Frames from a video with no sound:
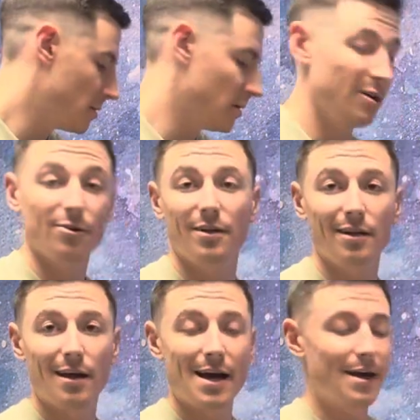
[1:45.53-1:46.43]
You don't need a
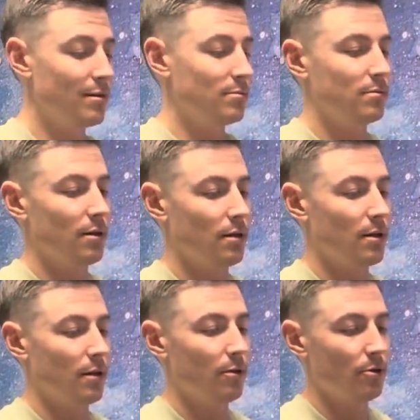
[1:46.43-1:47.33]
lot.
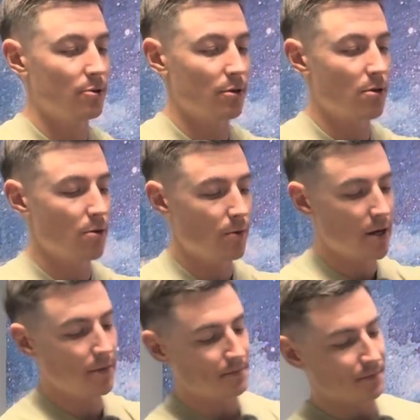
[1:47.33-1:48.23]
A little goes a long way.